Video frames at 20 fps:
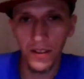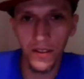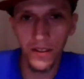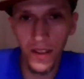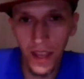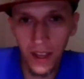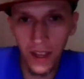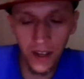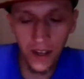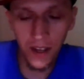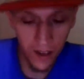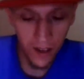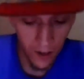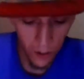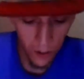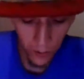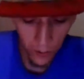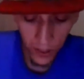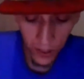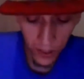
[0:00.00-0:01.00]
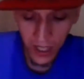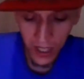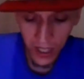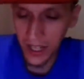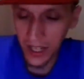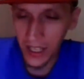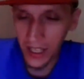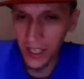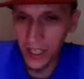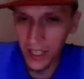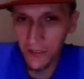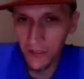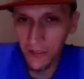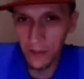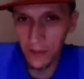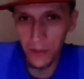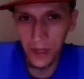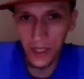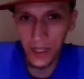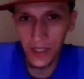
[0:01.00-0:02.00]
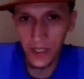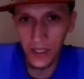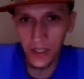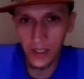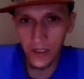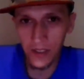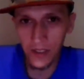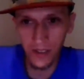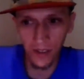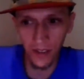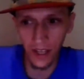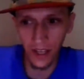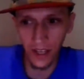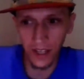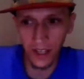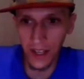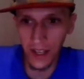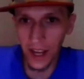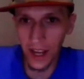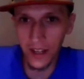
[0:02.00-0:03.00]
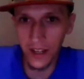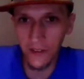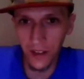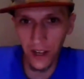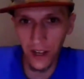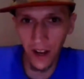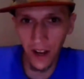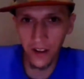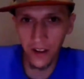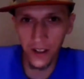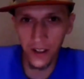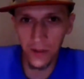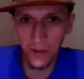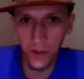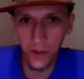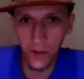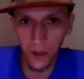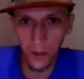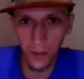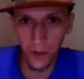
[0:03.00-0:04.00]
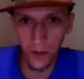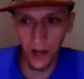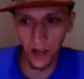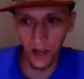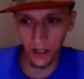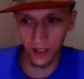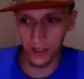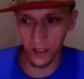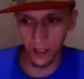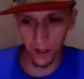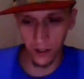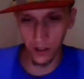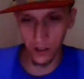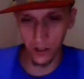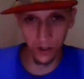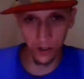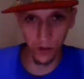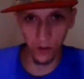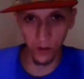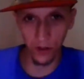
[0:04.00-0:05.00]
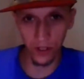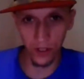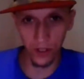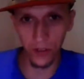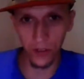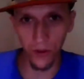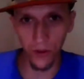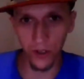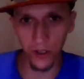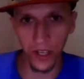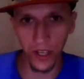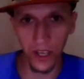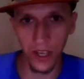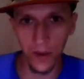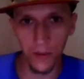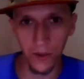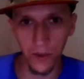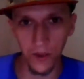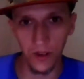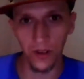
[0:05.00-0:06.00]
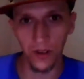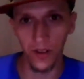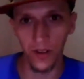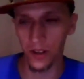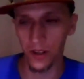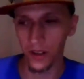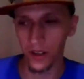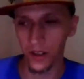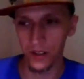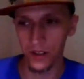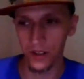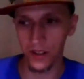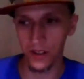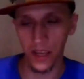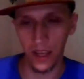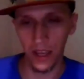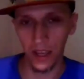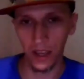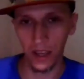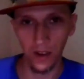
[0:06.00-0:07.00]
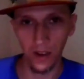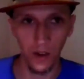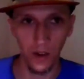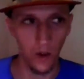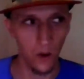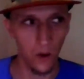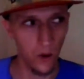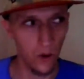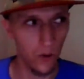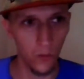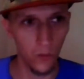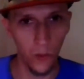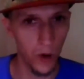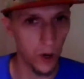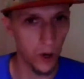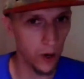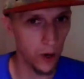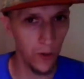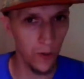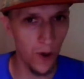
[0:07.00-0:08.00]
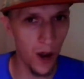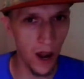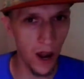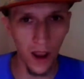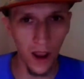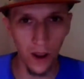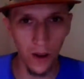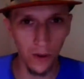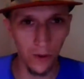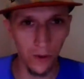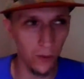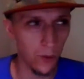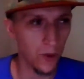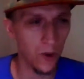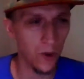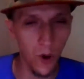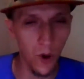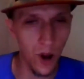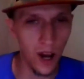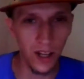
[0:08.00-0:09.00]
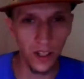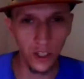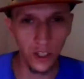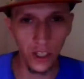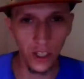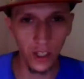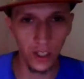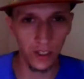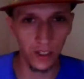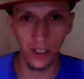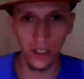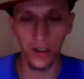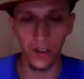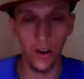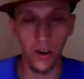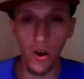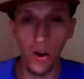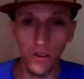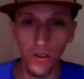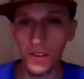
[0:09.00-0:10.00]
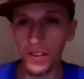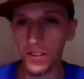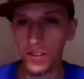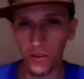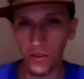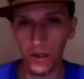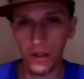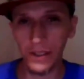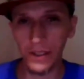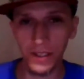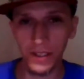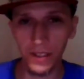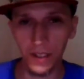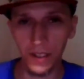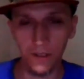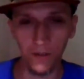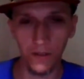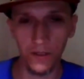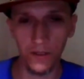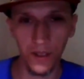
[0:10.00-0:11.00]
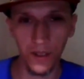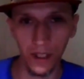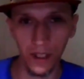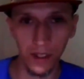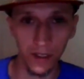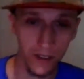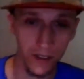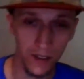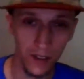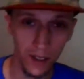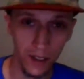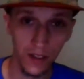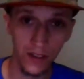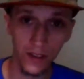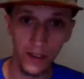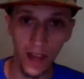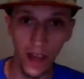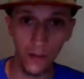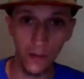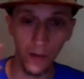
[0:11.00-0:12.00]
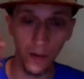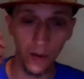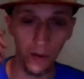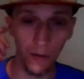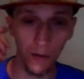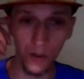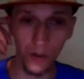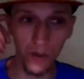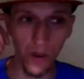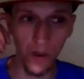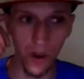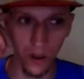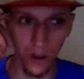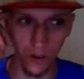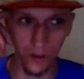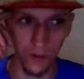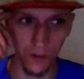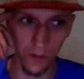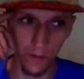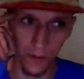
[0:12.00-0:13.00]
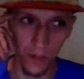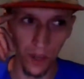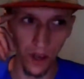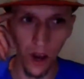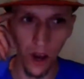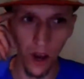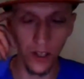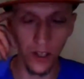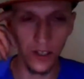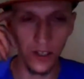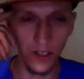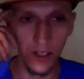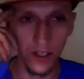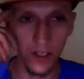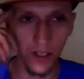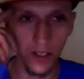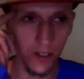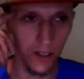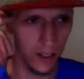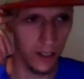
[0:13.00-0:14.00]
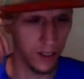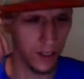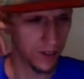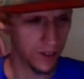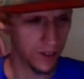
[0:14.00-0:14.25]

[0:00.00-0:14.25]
Then we're getting EVPs, like not even out of the spirit box, that are just going into our camera saying, we're around, we're watching, and all these crazy different things. That one was called Hunted